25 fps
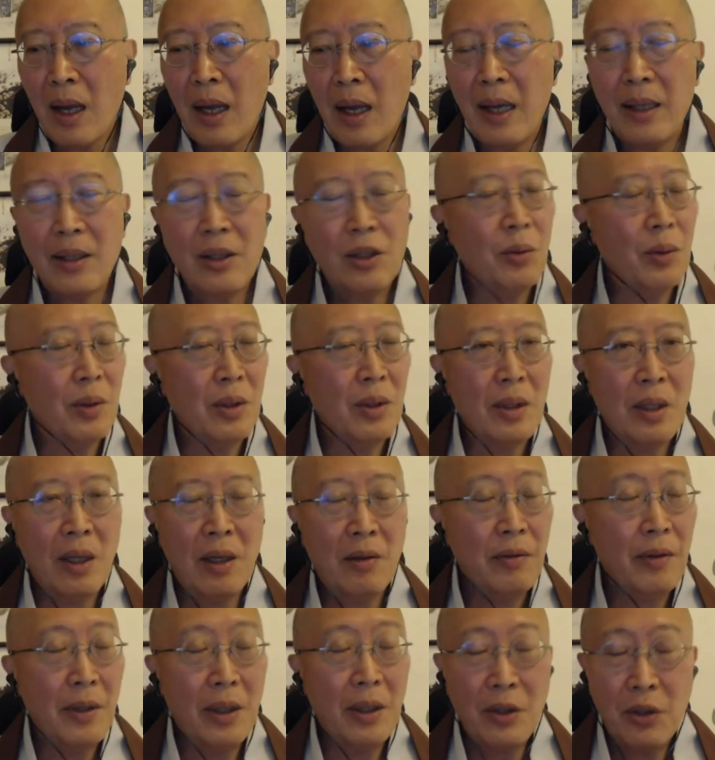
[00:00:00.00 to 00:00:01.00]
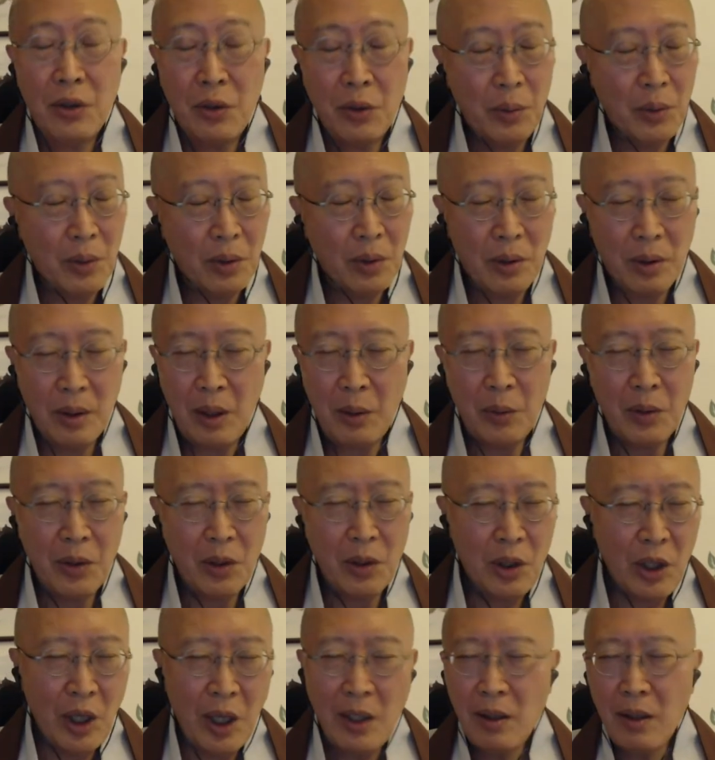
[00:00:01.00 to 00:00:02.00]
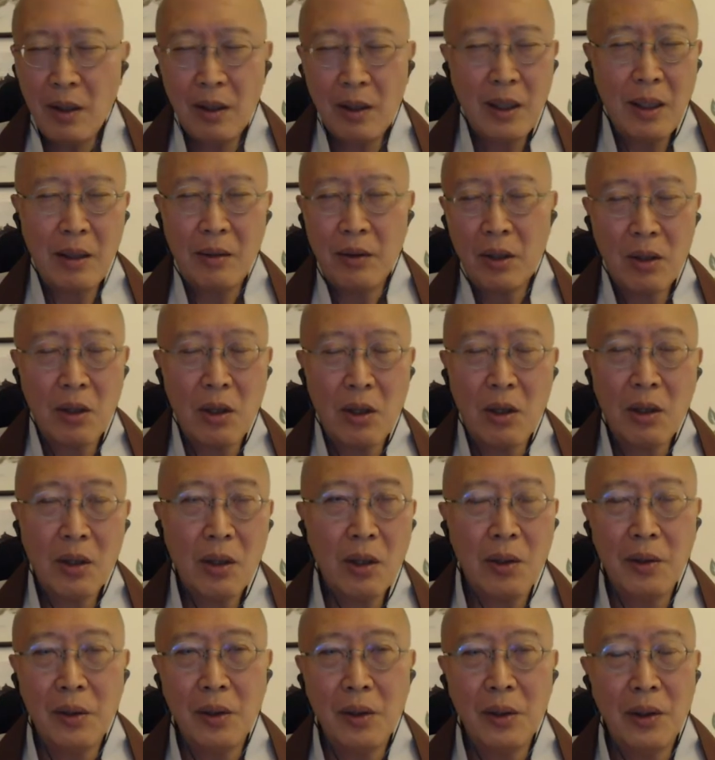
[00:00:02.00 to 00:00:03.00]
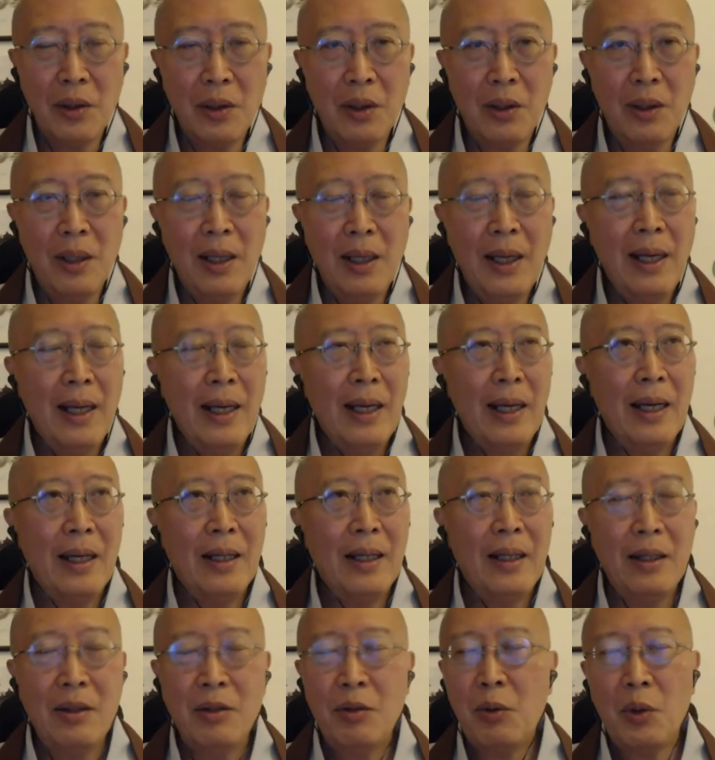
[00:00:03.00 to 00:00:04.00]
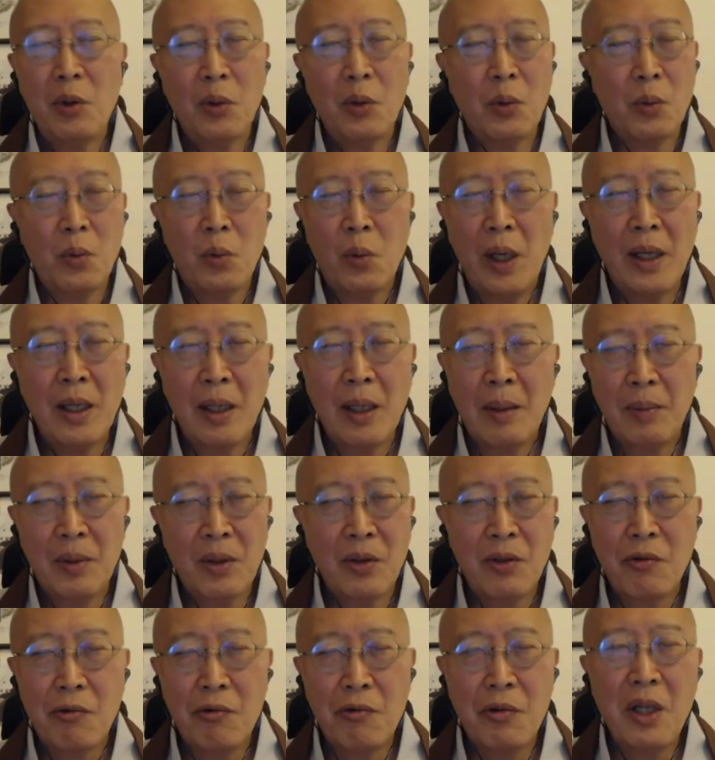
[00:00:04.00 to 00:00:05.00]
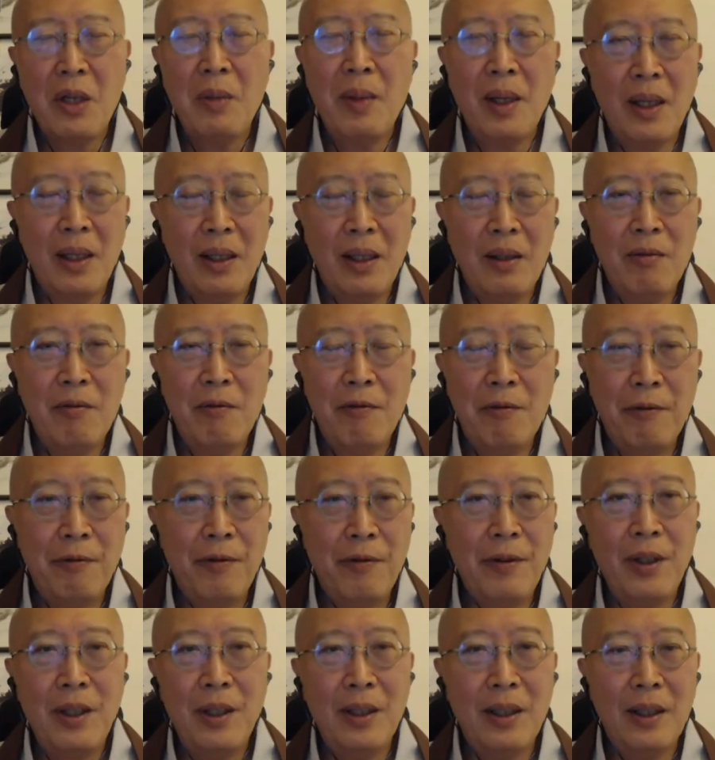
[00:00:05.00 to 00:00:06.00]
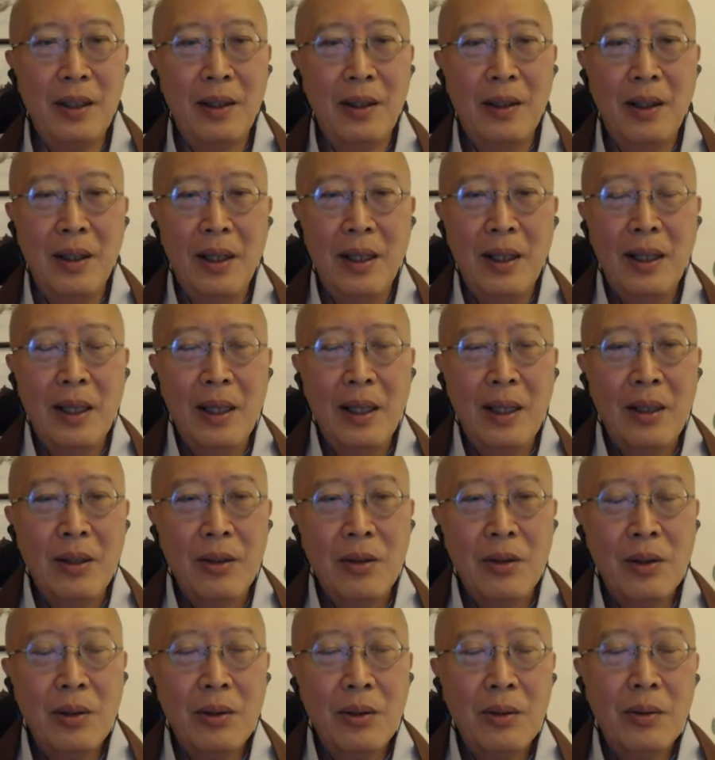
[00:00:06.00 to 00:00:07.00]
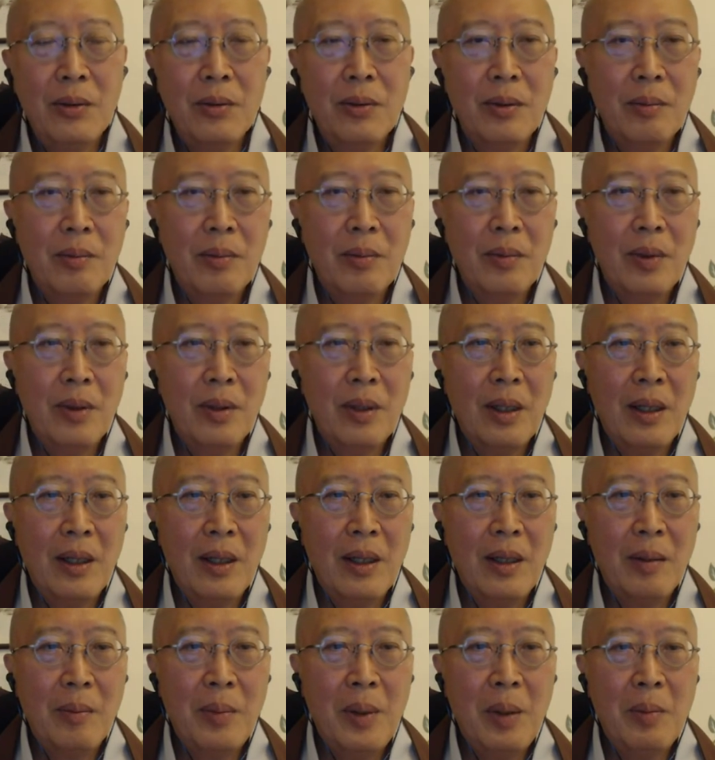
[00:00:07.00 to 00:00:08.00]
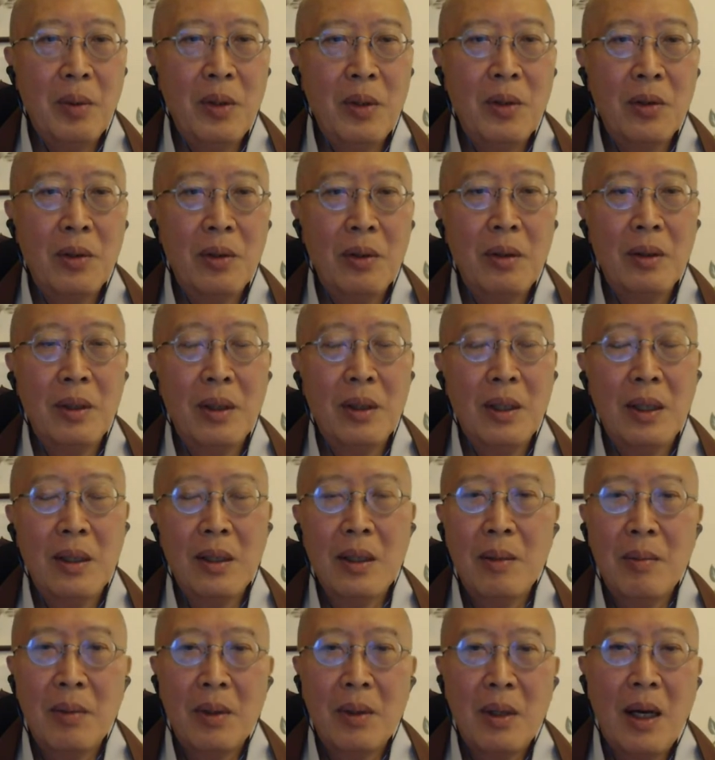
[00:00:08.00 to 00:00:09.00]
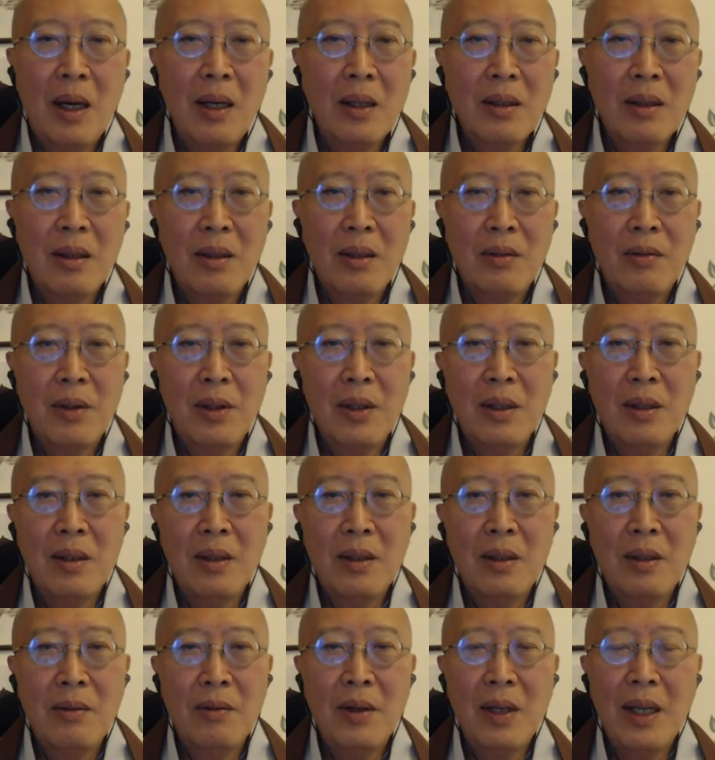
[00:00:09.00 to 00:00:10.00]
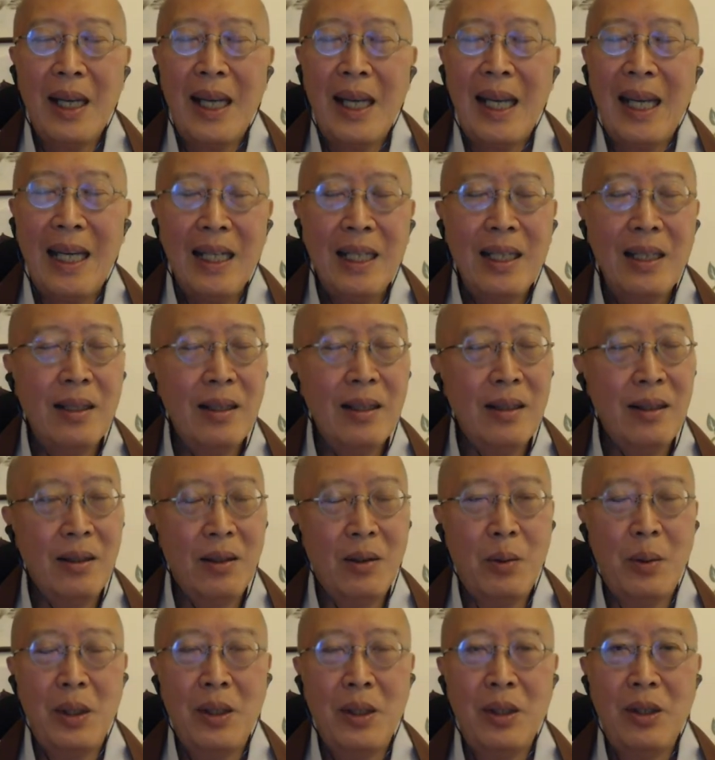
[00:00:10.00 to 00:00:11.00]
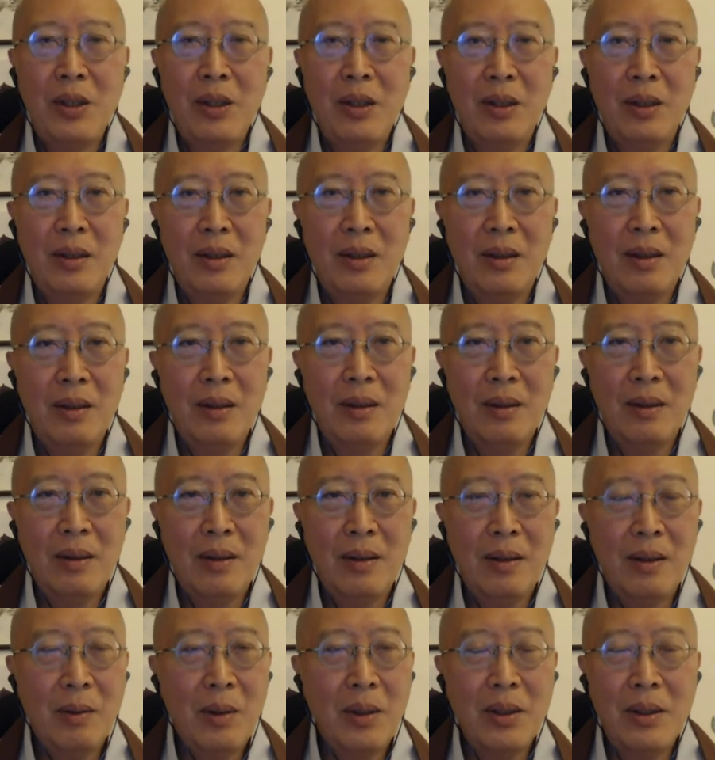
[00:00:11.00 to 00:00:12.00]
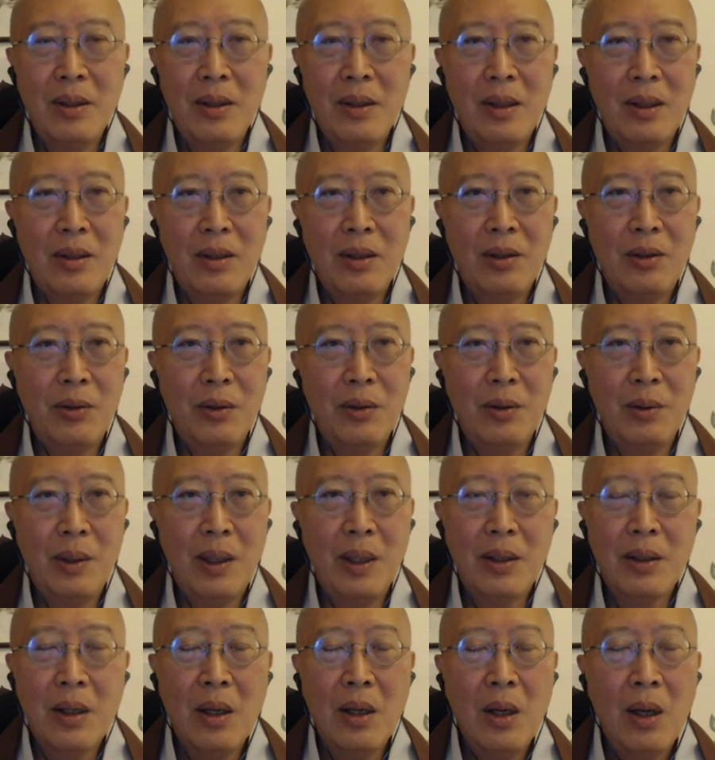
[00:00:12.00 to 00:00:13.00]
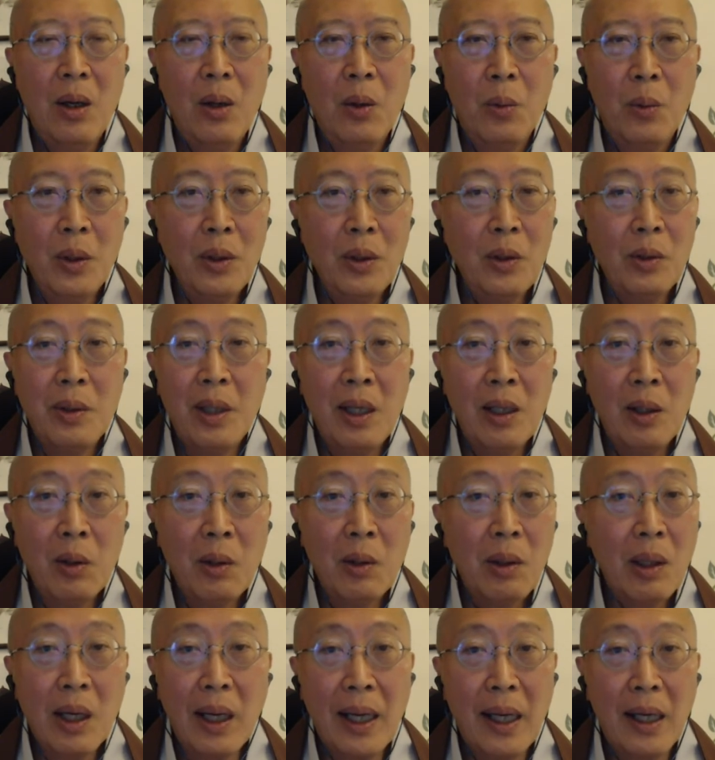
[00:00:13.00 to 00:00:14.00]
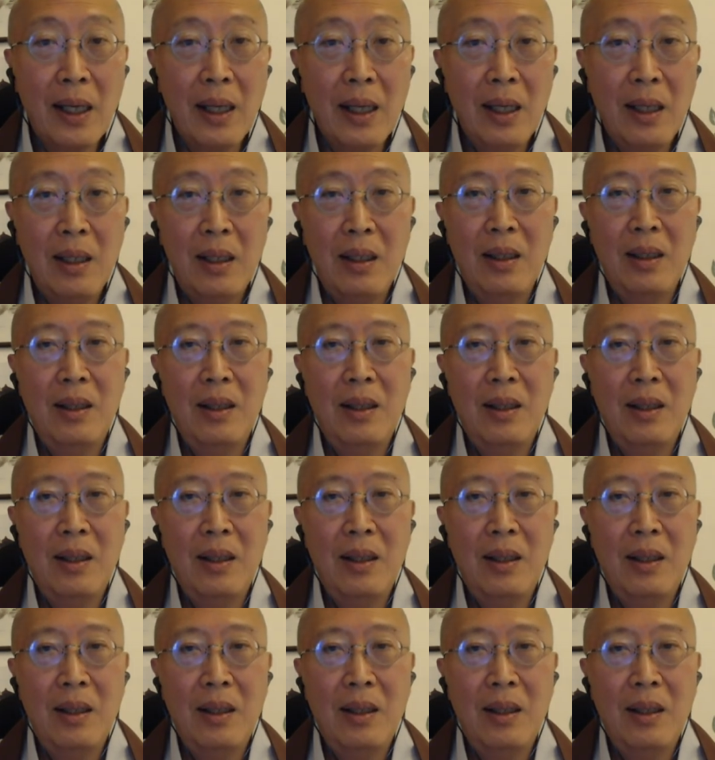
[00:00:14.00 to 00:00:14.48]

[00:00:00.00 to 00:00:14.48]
And she was terrified. They would chase her down this long corridor, and then she would wake up screaming in fear. So Pema Chodron at that time asked a very, very innocent question that children ask. What do they look like?